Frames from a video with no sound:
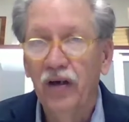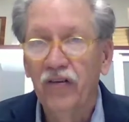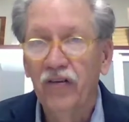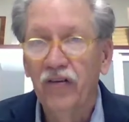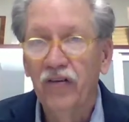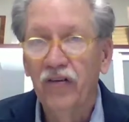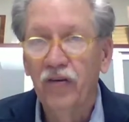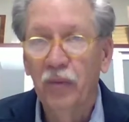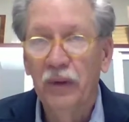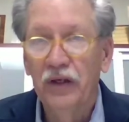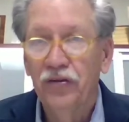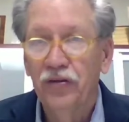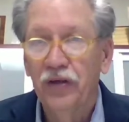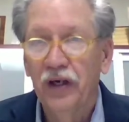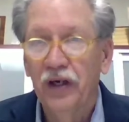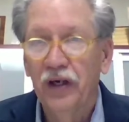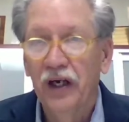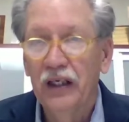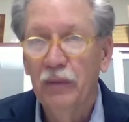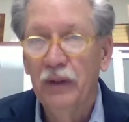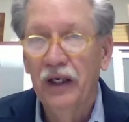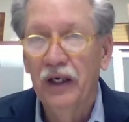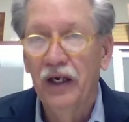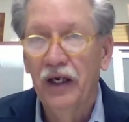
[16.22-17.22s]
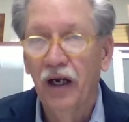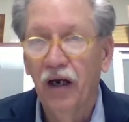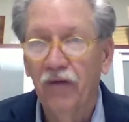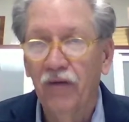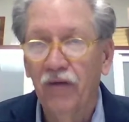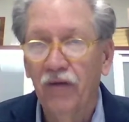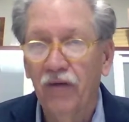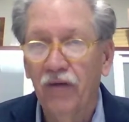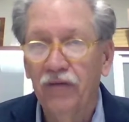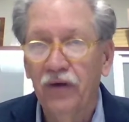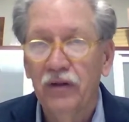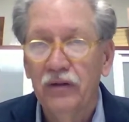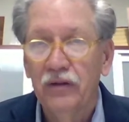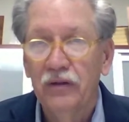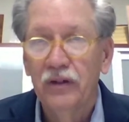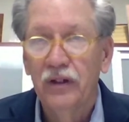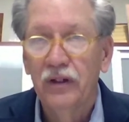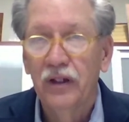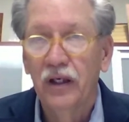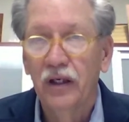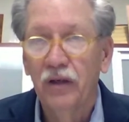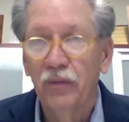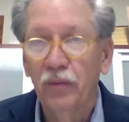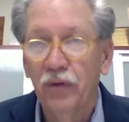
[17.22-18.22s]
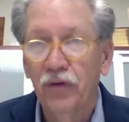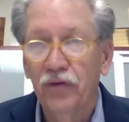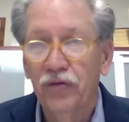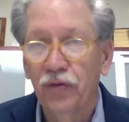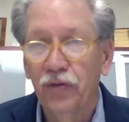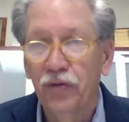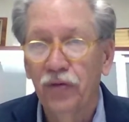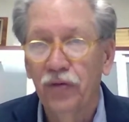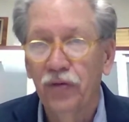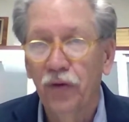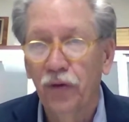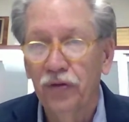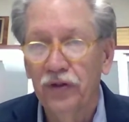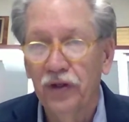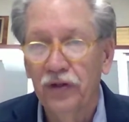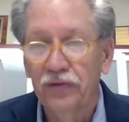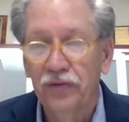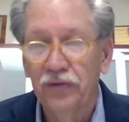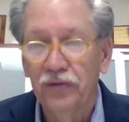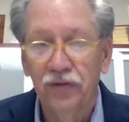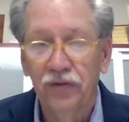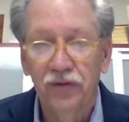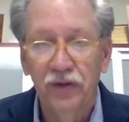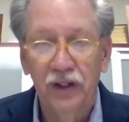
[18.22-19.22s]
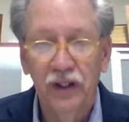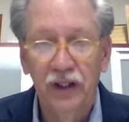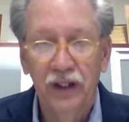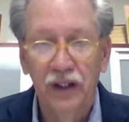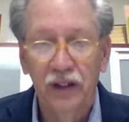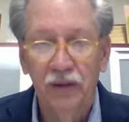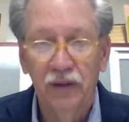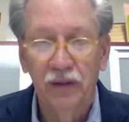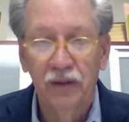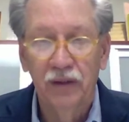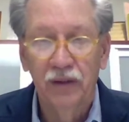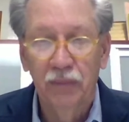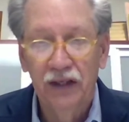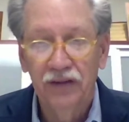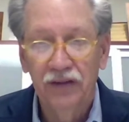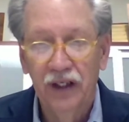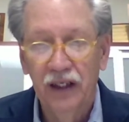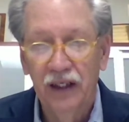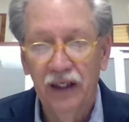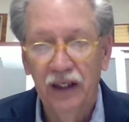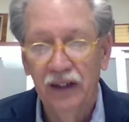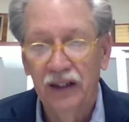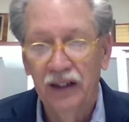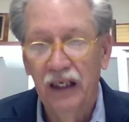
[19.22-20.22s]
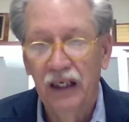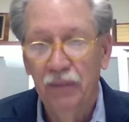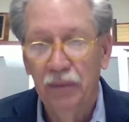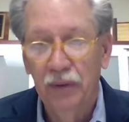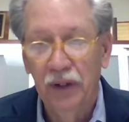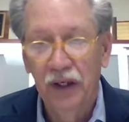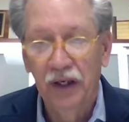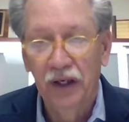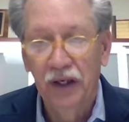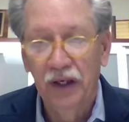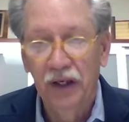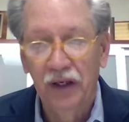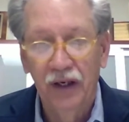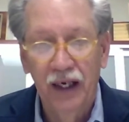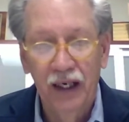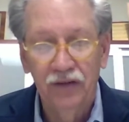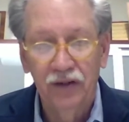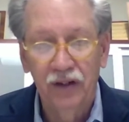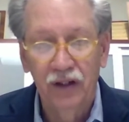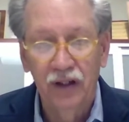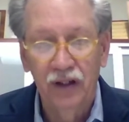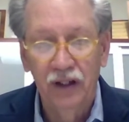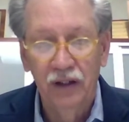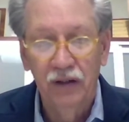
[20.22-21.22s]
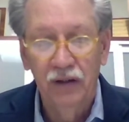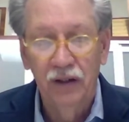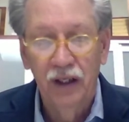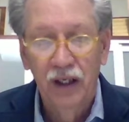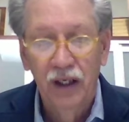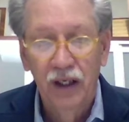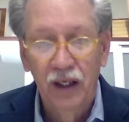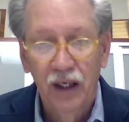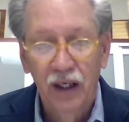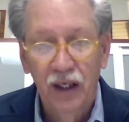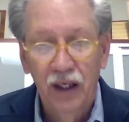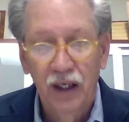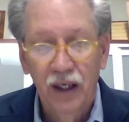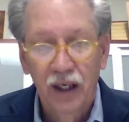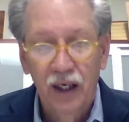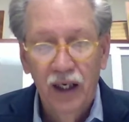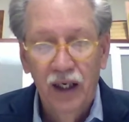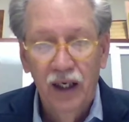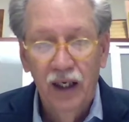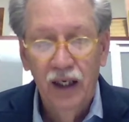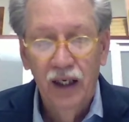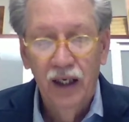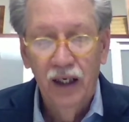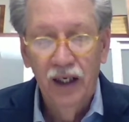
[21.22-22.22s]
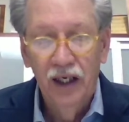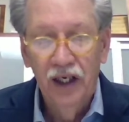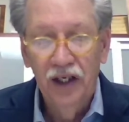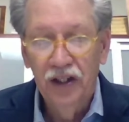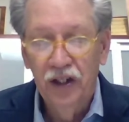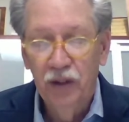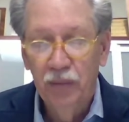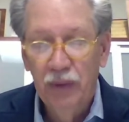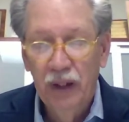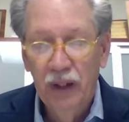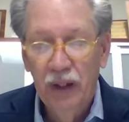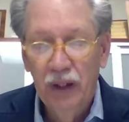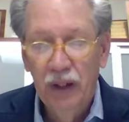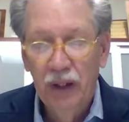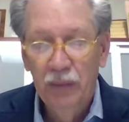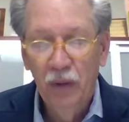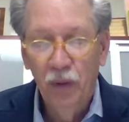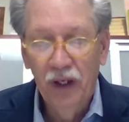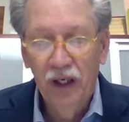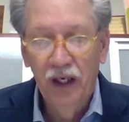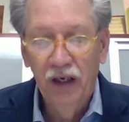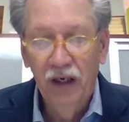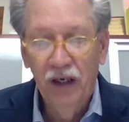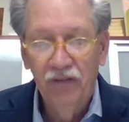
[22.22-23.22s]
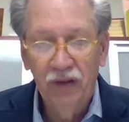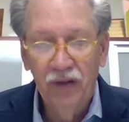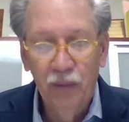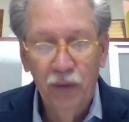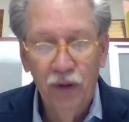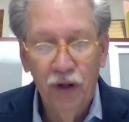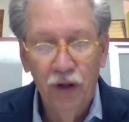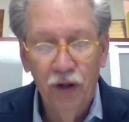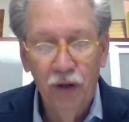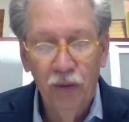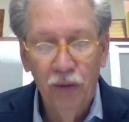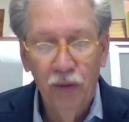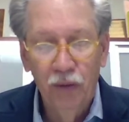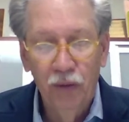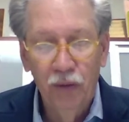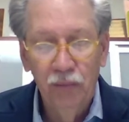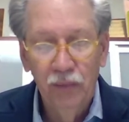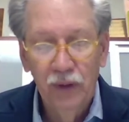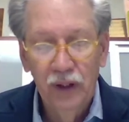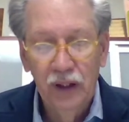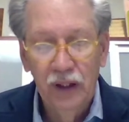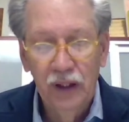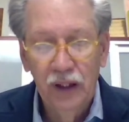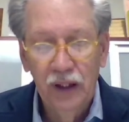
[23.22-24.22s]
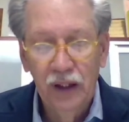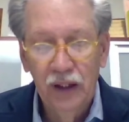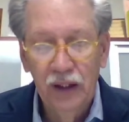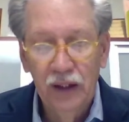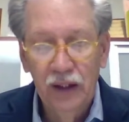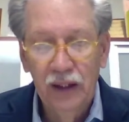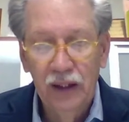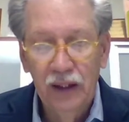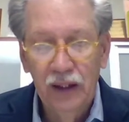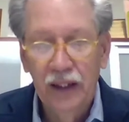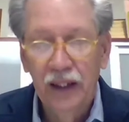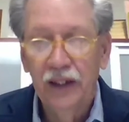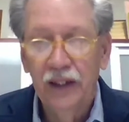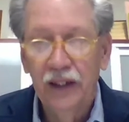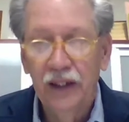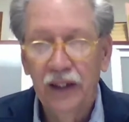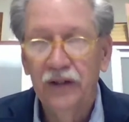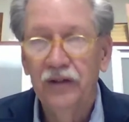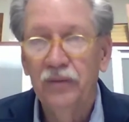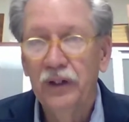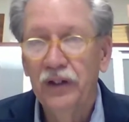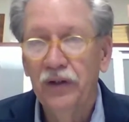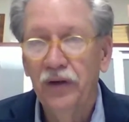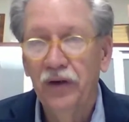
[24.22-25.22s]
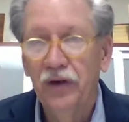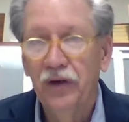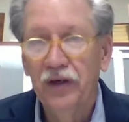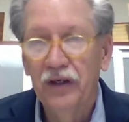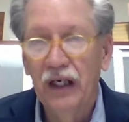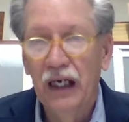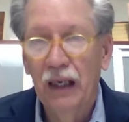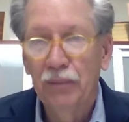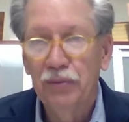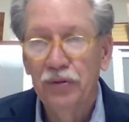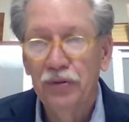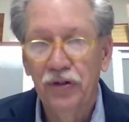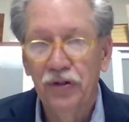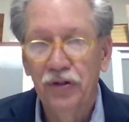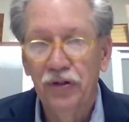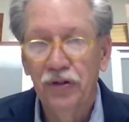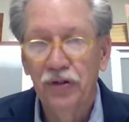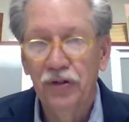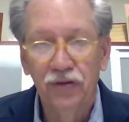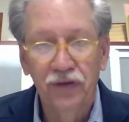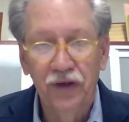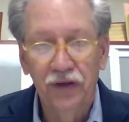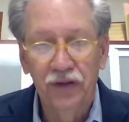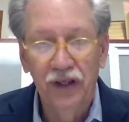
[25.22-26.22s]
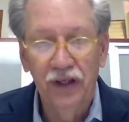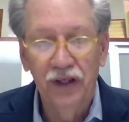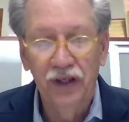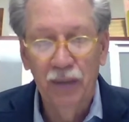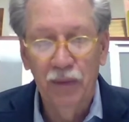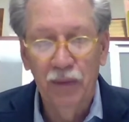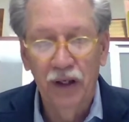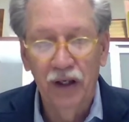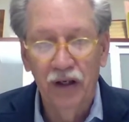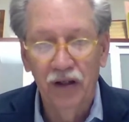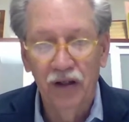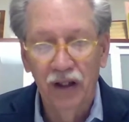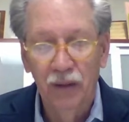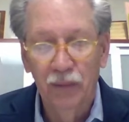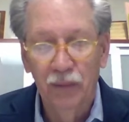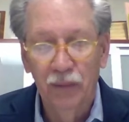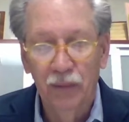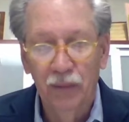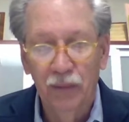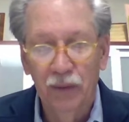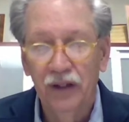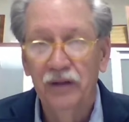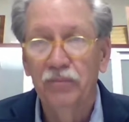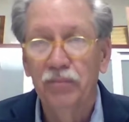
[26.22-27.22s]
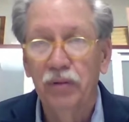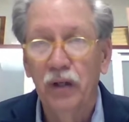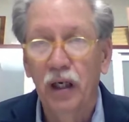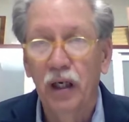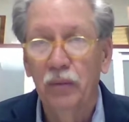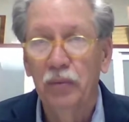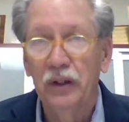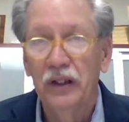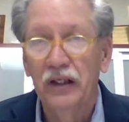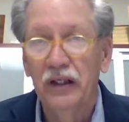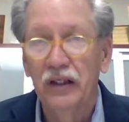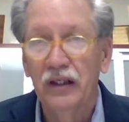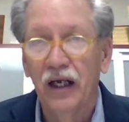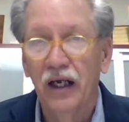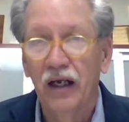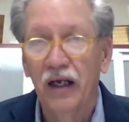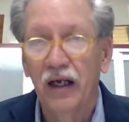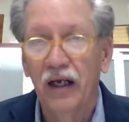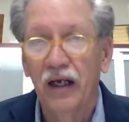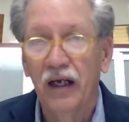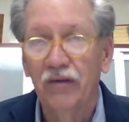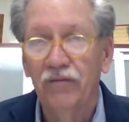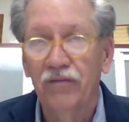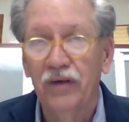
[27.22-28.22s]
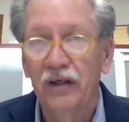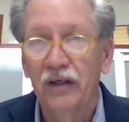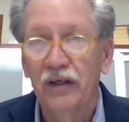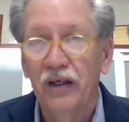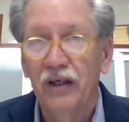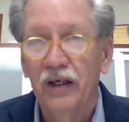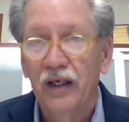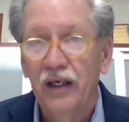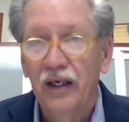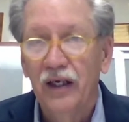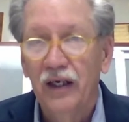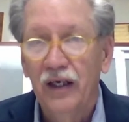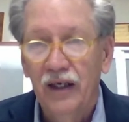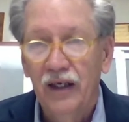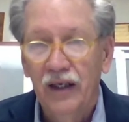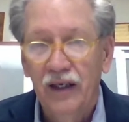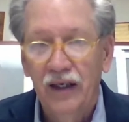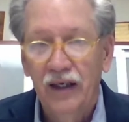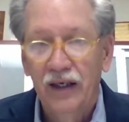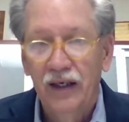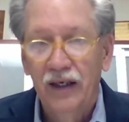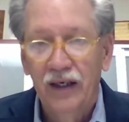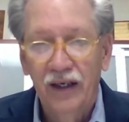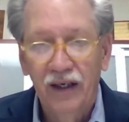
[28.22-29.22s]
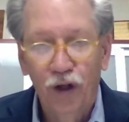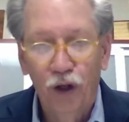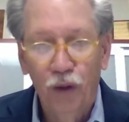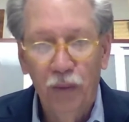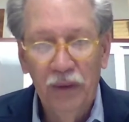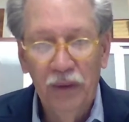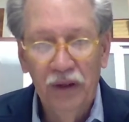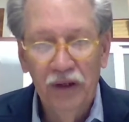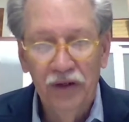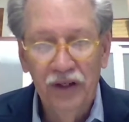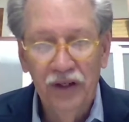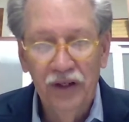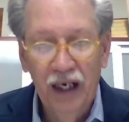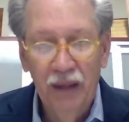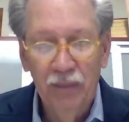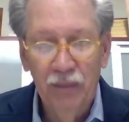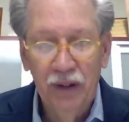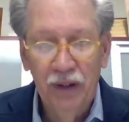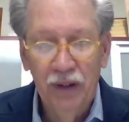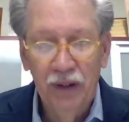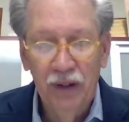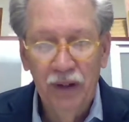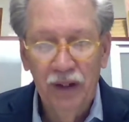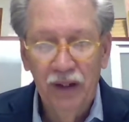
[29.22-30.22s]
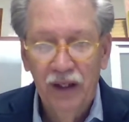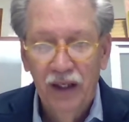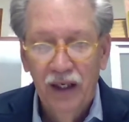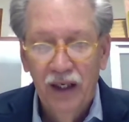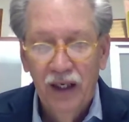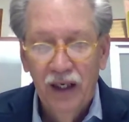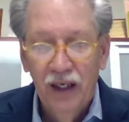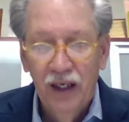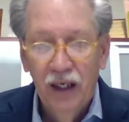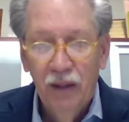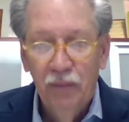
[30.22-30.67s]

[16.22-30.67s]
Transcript: You know, everybody's trying to be careful uh, with social distancing and masking and keeping your hands clean. Uh, and you may be working from home, uh, and we know your options for entertainment are limited, probably a lot of uh, home entertainment